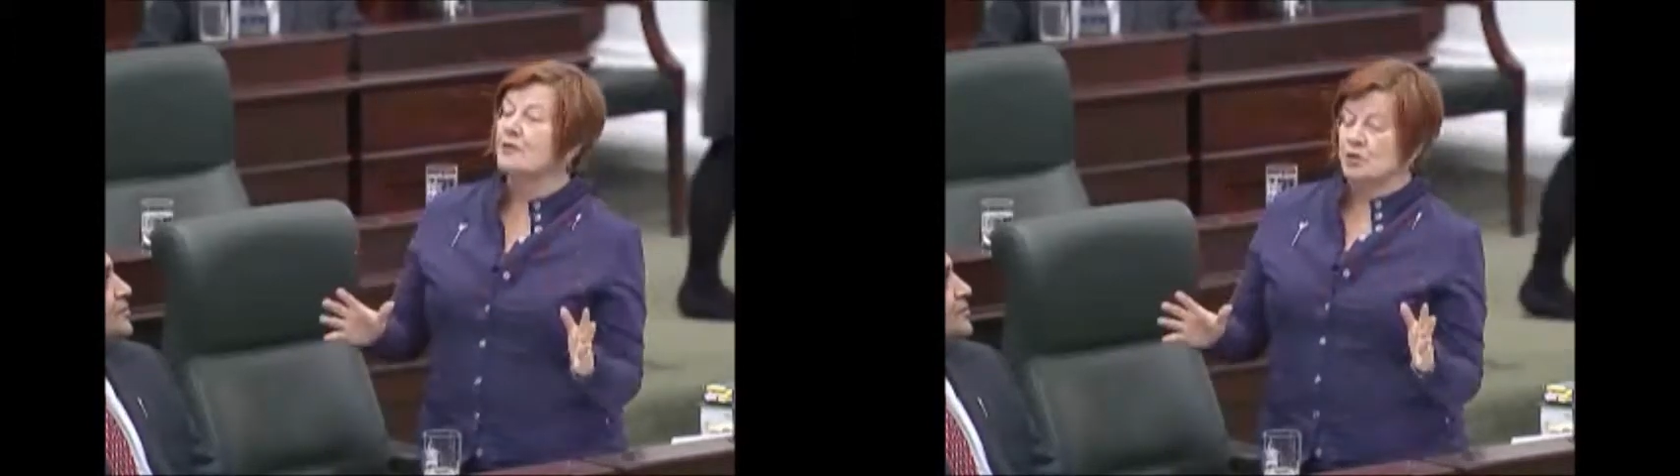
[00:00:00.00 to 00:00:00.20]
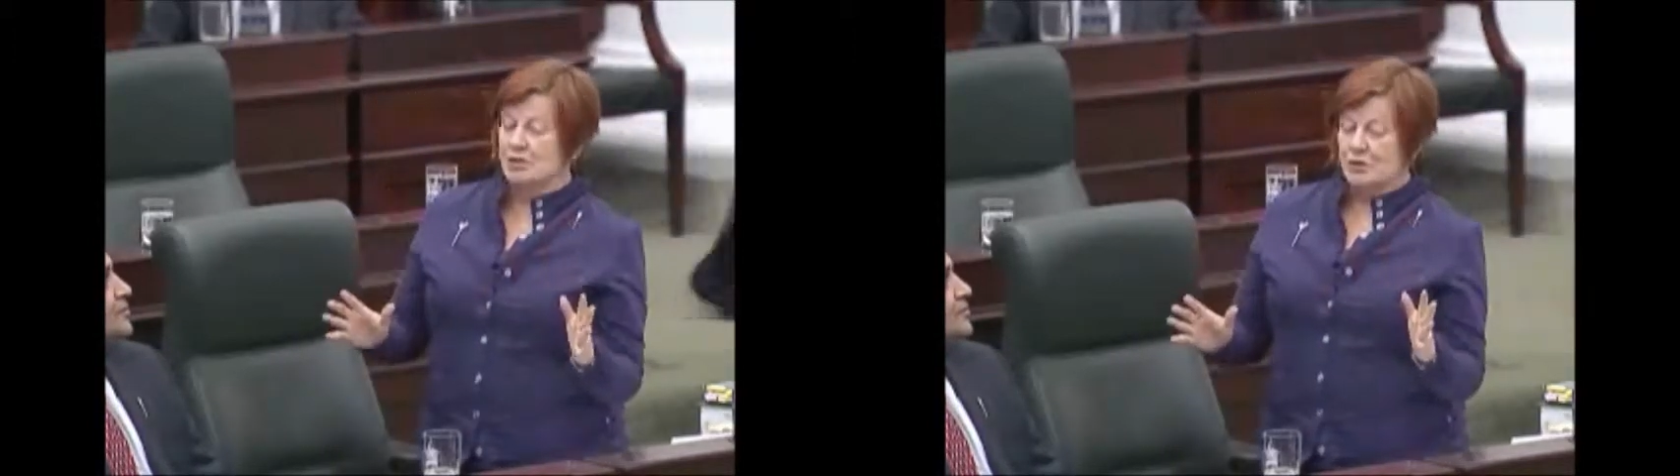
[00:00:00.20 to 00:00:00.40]

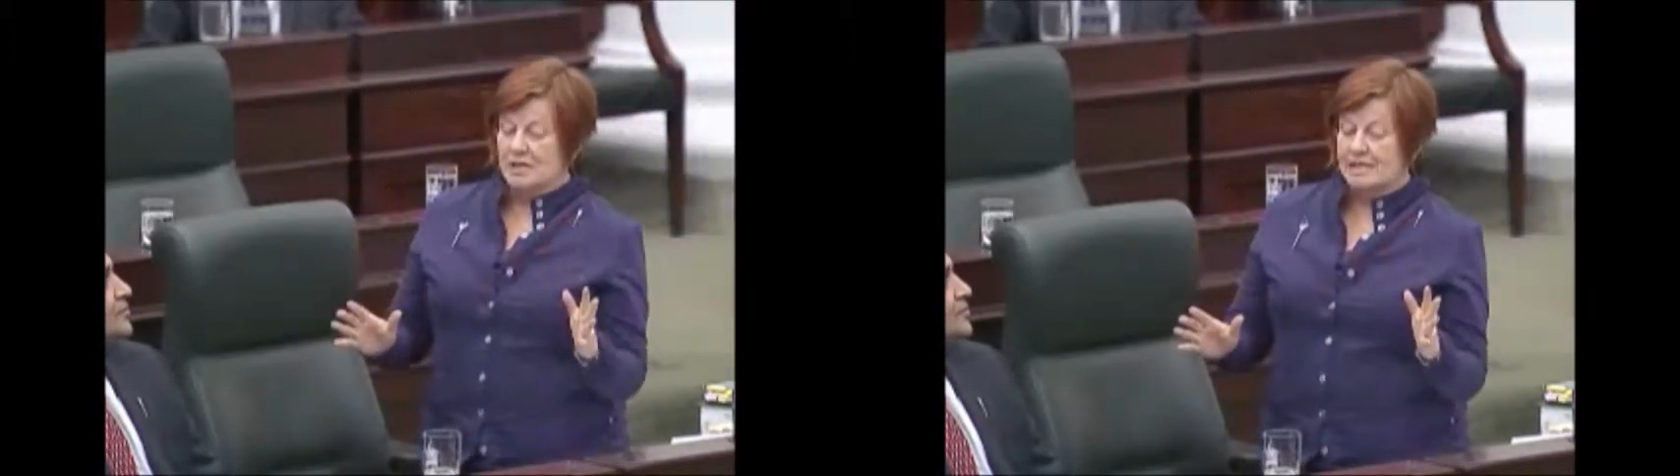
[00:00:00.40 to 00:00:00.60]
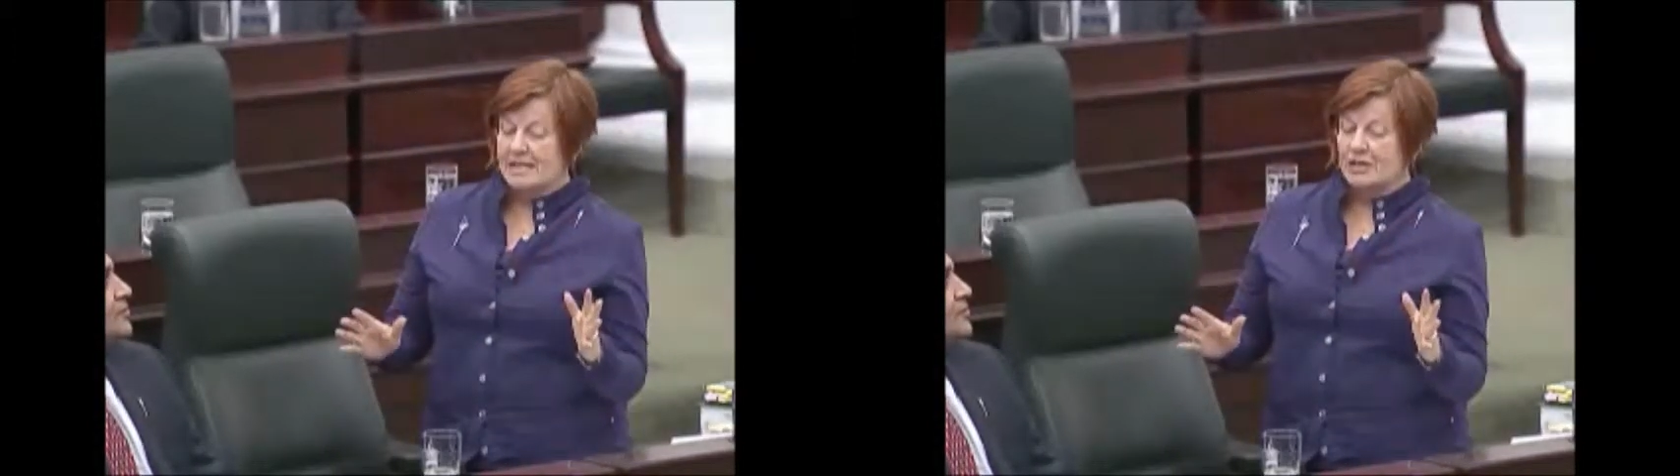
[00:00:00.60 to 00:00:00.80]
other
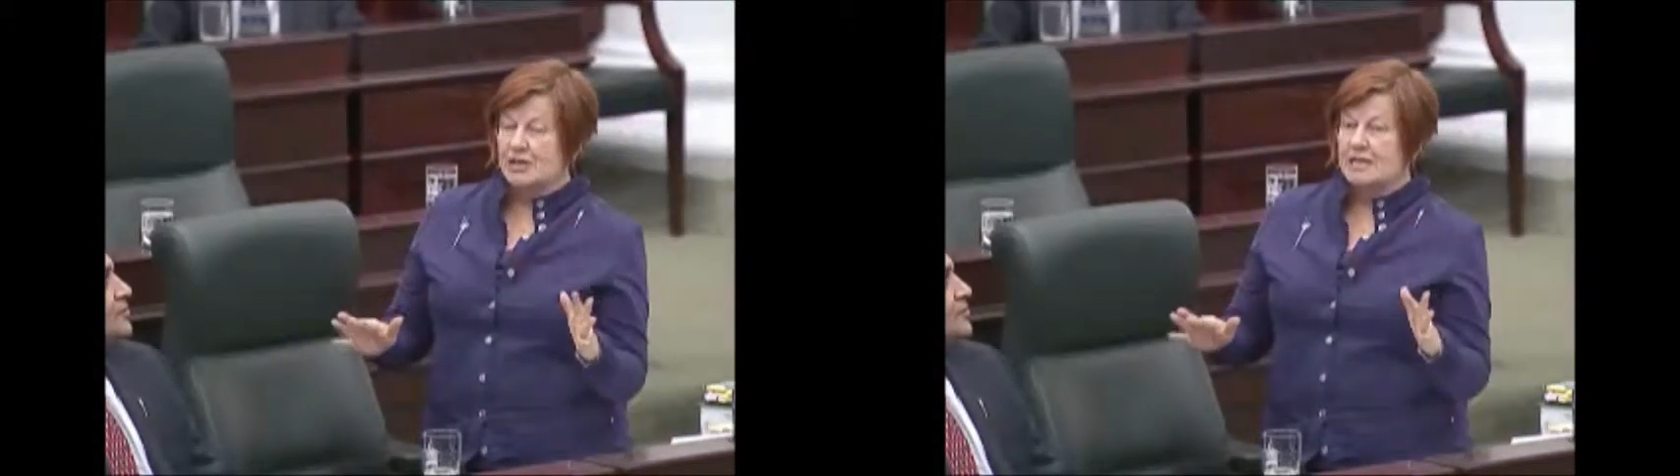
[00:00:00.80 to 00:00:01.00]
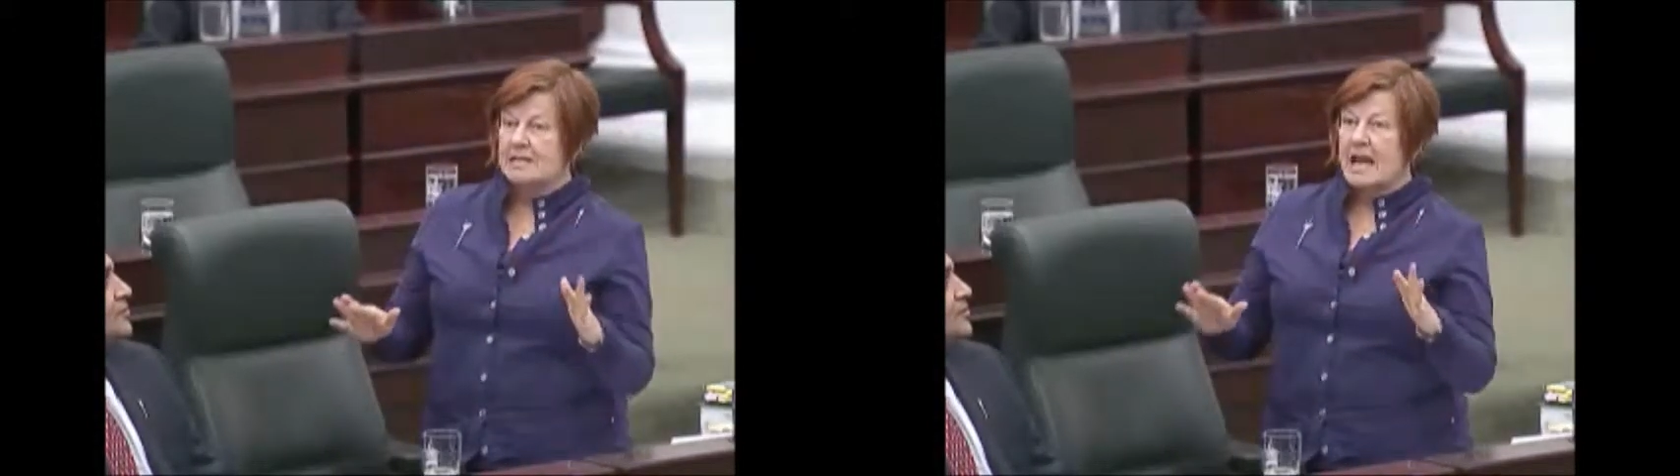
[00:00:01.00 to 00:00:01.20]

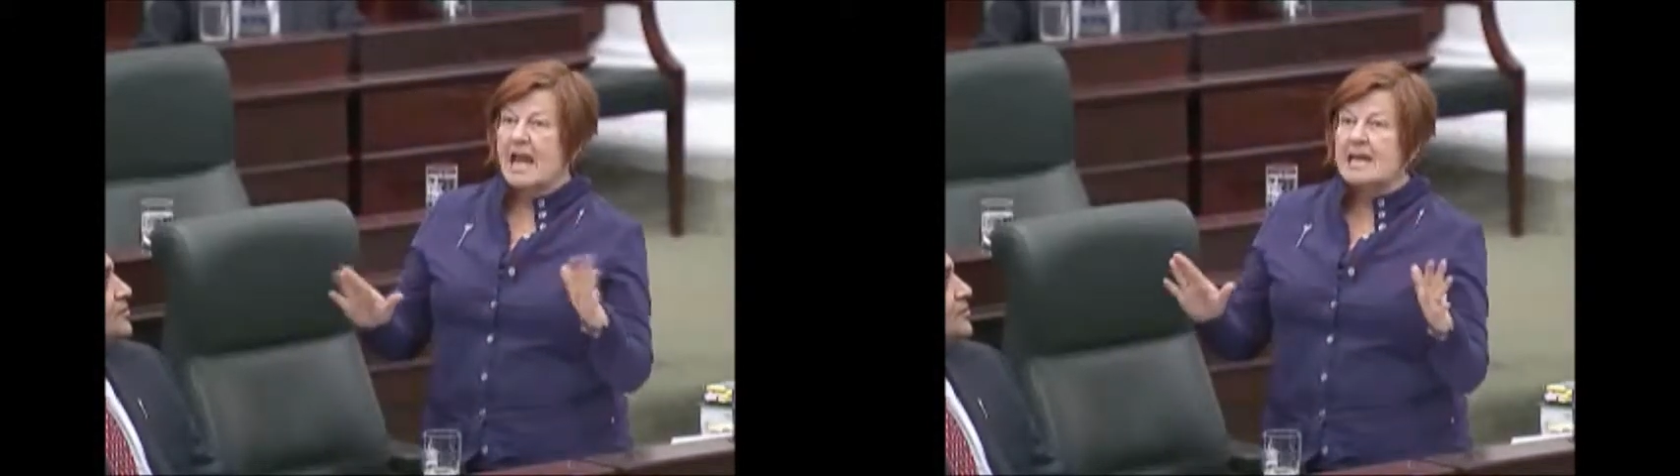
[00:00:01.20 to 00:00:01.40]
jurisdictions,